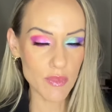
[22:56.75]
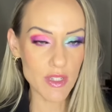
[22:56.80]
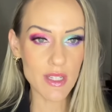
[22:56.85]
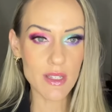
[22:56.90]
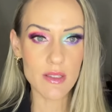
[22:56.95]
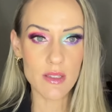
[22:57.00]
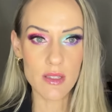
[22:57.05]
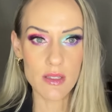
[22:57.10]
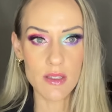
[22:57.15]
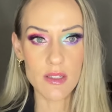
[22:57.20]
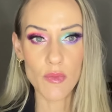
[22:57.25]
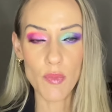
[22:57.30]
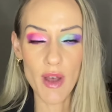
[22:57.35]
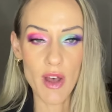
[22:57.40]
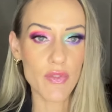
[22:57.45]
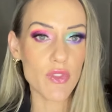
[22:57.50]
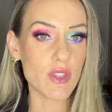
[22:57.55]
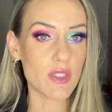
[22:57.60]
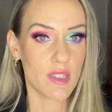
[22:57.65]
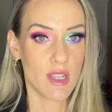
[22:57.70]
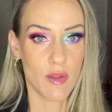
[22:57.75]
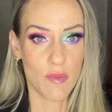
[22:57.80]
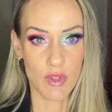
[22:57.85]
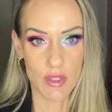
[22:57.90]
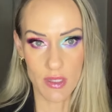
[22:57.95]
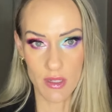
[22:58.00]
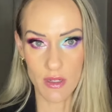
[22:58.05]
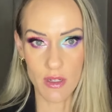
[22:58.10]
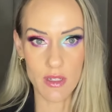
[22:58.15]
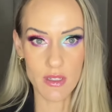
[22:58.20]
because this is about the same
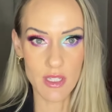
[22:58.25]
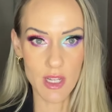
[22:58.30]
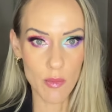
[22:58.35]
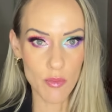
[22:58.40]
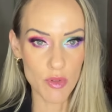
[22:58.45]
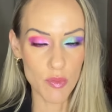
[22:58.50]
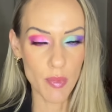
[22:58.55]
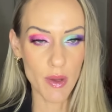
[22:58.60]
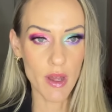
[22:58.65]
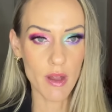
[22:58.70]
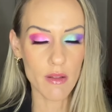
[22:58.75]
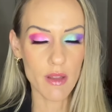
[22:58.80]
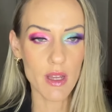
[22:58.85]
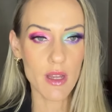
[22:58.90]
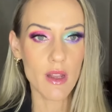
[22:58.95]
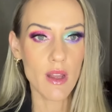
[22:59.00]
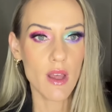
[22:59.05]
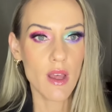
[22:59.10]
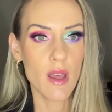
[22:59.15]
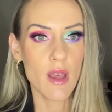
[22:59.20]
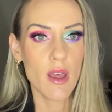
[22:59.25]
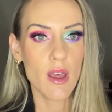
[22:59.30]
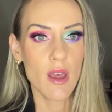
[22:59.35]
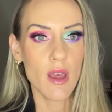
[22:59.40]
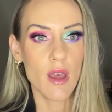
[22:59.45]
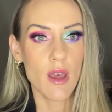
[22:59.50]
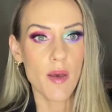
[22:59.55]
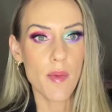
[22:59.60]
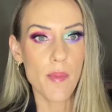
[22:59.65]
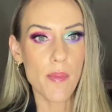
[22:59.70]
as an Adept palette.
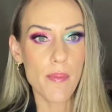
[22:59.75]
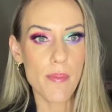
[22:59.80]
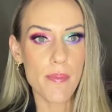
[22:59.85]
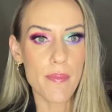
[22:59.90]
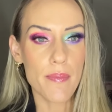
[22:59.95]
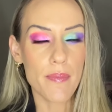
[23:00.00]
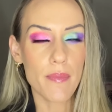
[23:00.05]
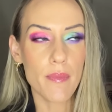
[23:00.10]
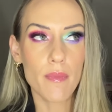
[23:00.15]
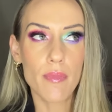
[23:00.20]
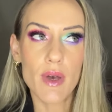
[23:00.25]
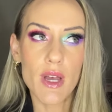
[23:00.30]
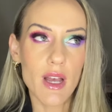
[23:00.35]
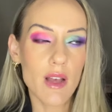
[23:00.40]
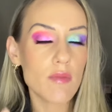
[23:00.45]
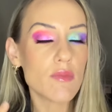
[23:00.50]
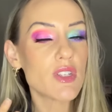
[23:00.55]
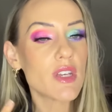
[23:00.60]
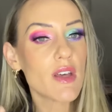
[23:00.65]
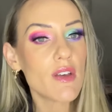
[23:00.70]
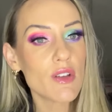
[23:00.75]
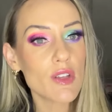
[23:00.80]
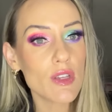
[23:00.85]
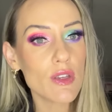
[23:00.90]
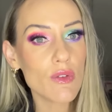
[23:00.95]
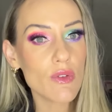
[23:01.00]
But I'm telling you